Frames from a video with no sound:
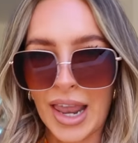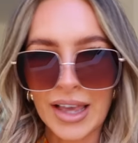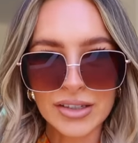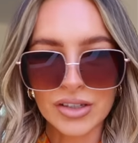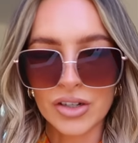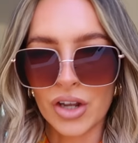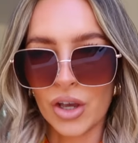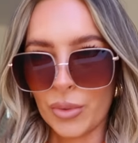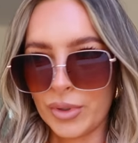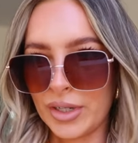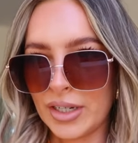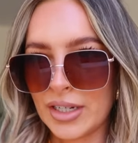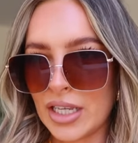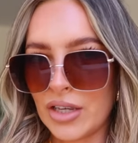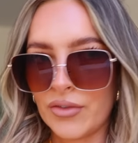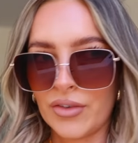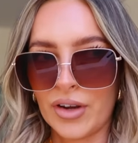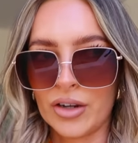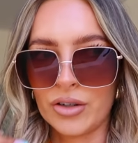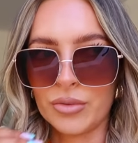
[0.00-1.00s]
Last night we didn't
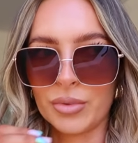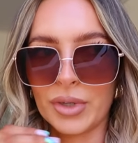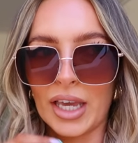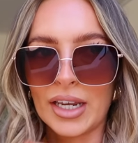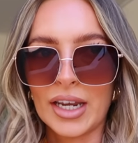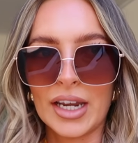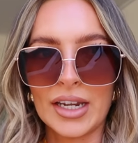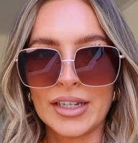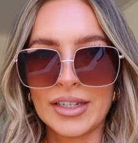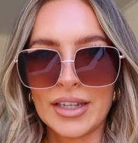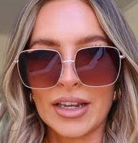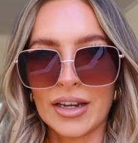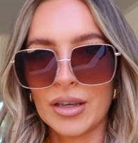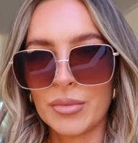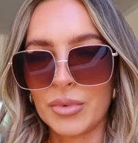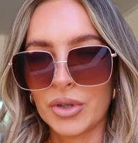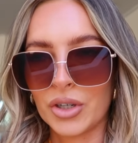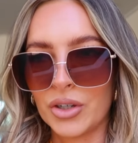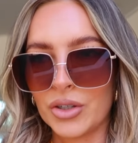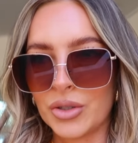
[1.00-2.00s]
even end up getting any dinner
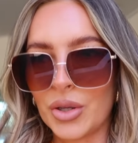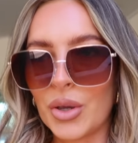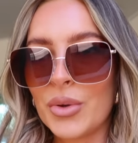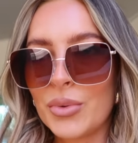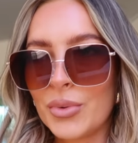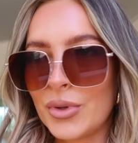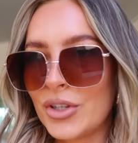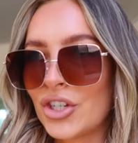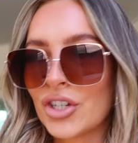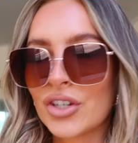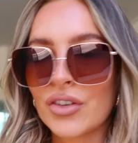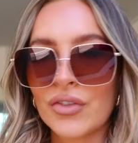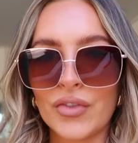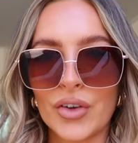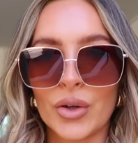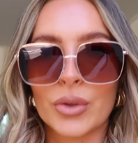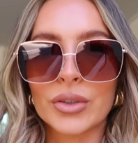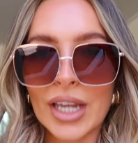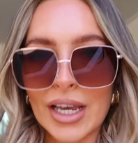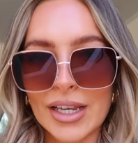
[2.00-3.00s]
because we just
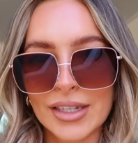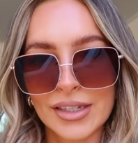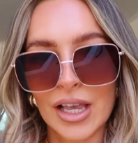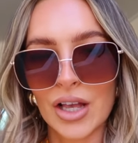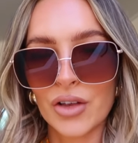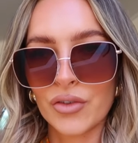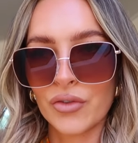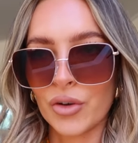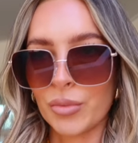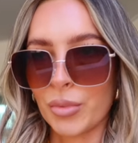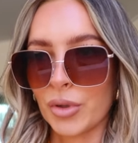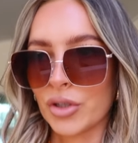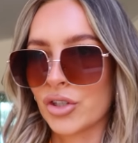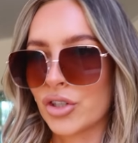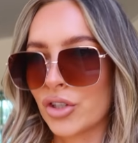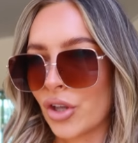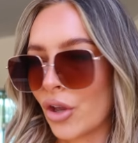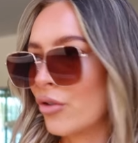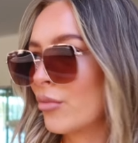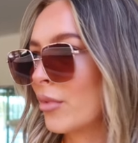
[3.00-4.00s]
filled ourselves up on
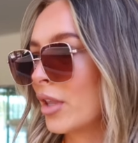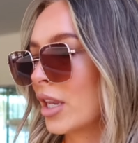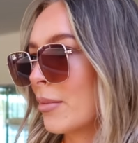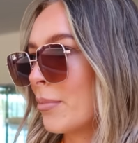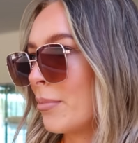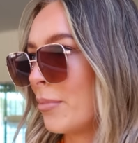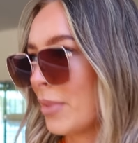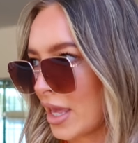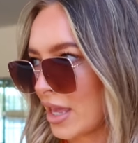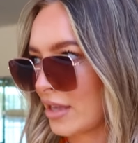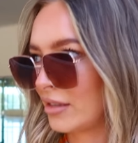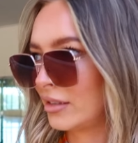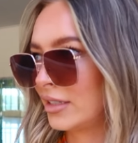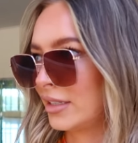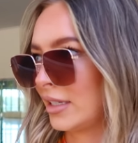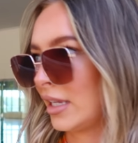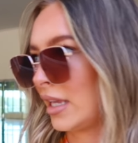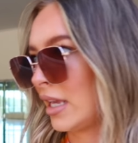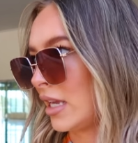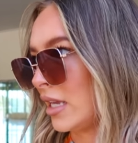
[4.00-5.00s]
so many
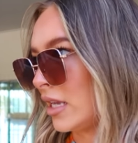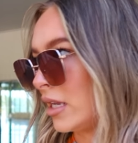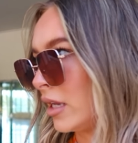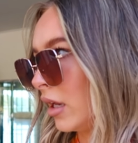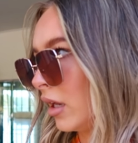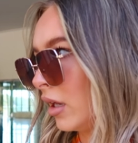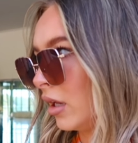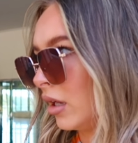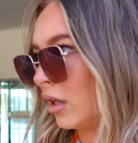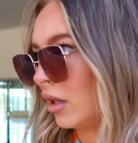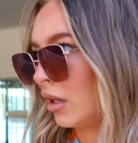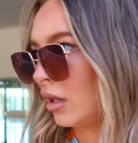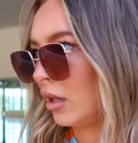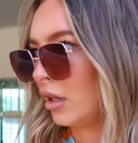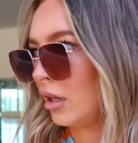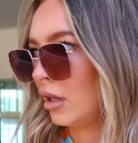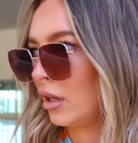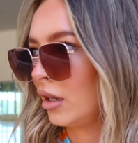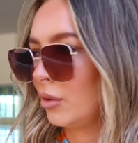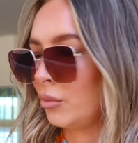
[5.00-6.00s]
bits to eat.
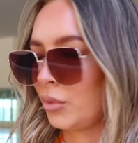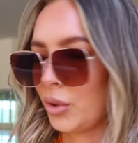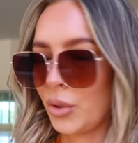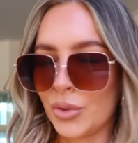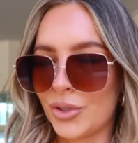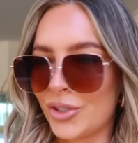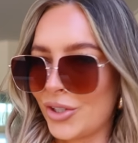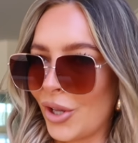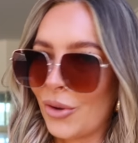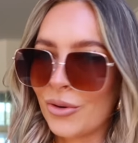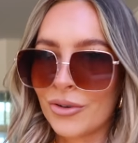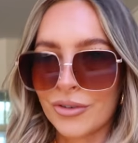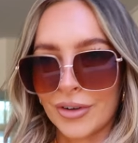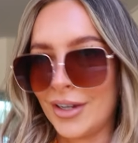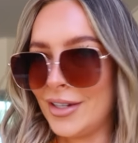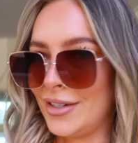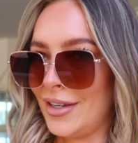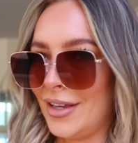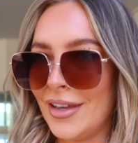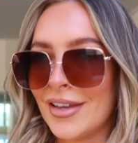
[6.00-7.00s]
We were so
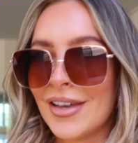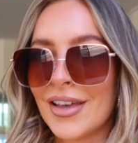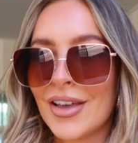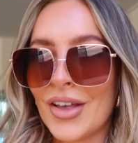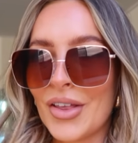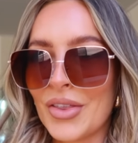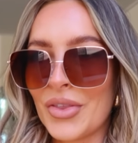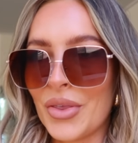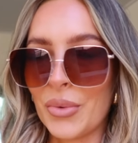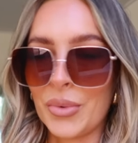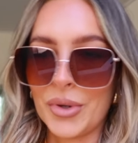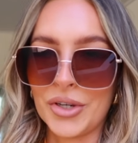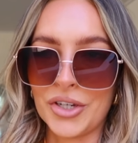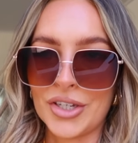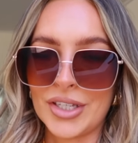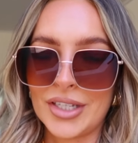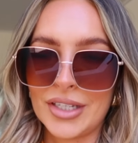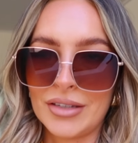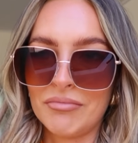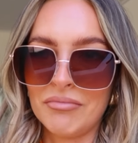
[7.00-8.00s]
greedy that we
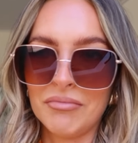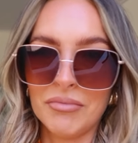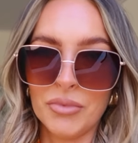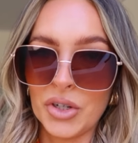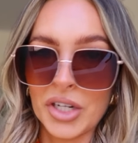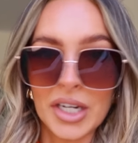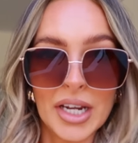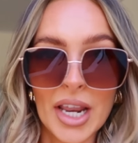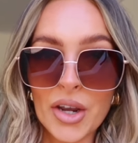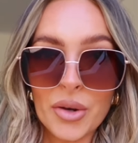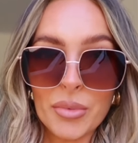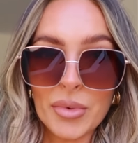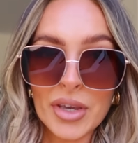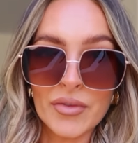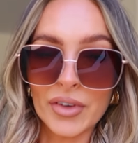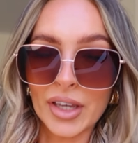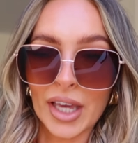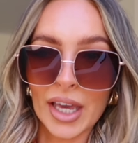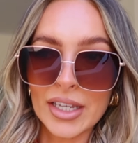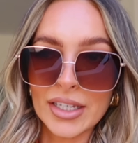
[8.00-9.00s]
didn't end up
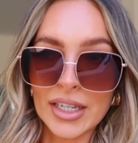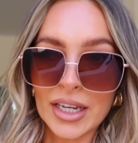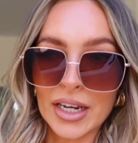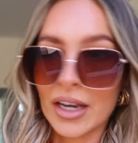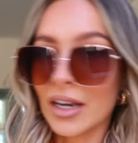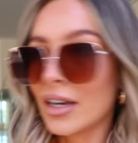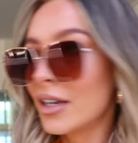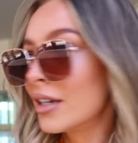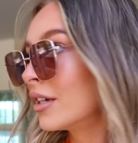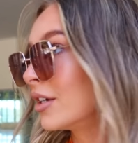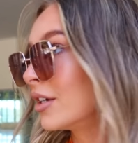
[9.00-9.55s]
even getting dinner.